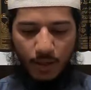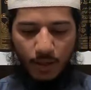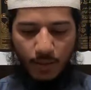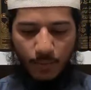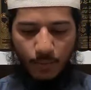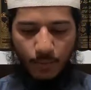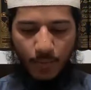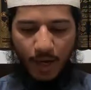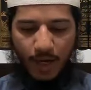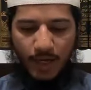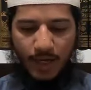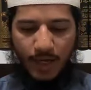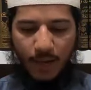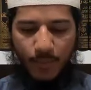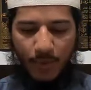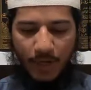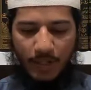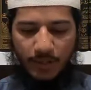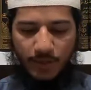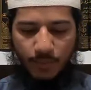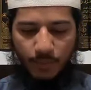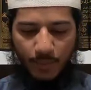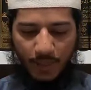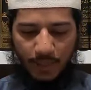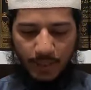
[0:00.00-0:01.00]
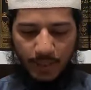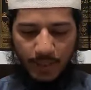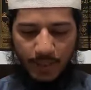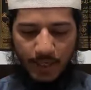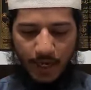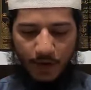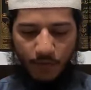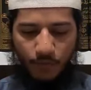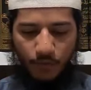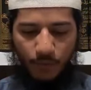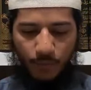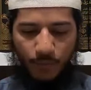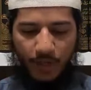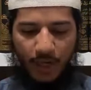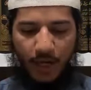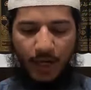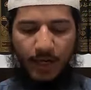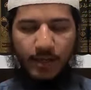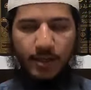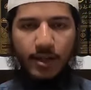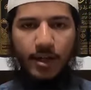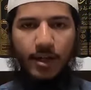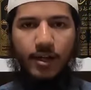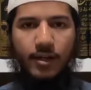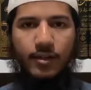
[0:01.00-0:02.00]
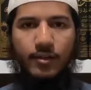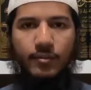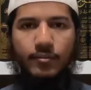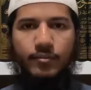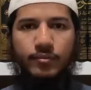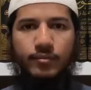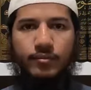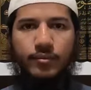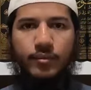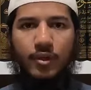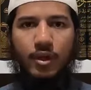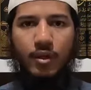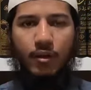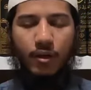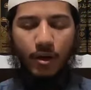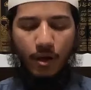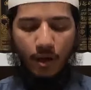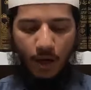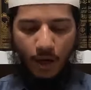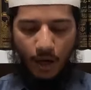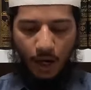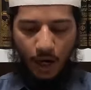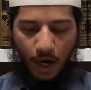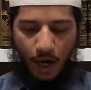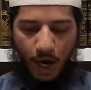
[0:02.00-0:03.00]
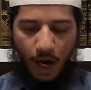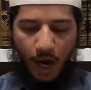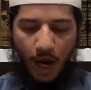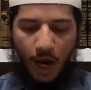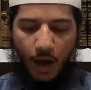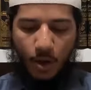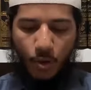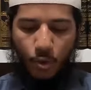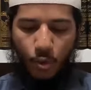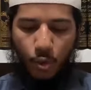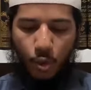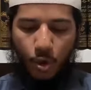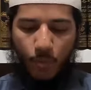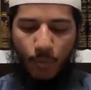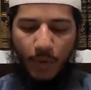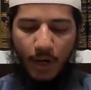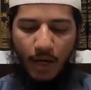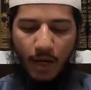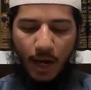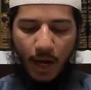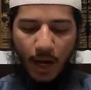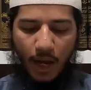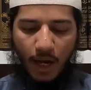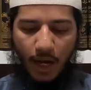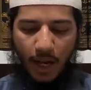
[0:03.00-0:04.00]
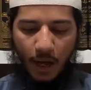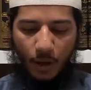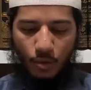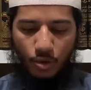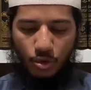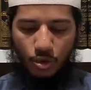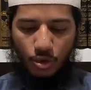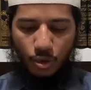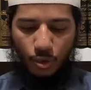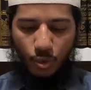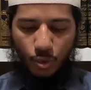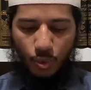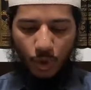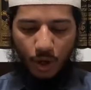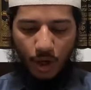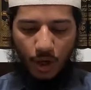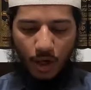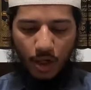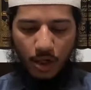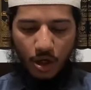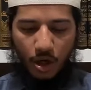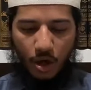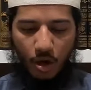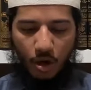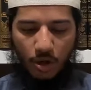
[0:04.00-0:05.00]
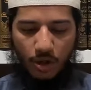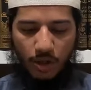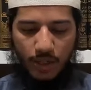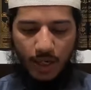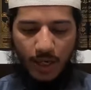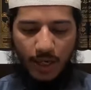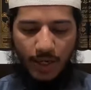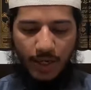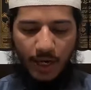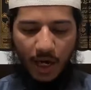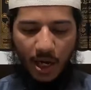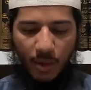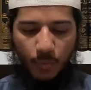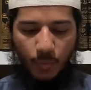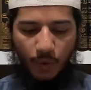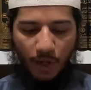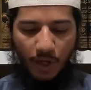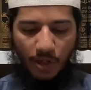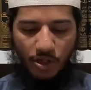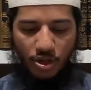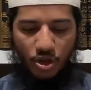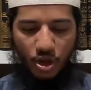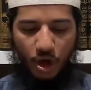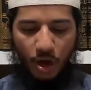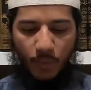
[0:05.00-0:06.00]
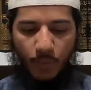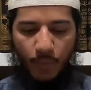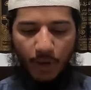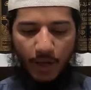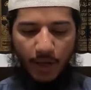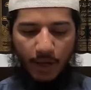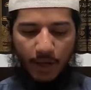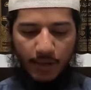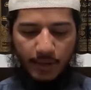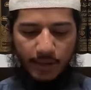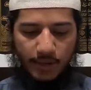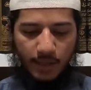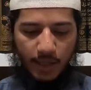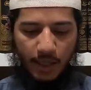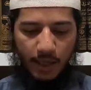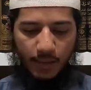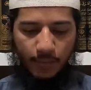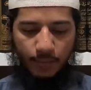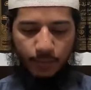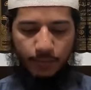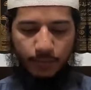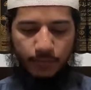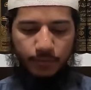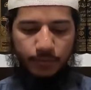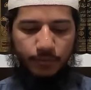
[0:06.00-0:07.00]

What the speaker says: My name is Madina from Canada. Are women allowed to work or take up a job in Islam?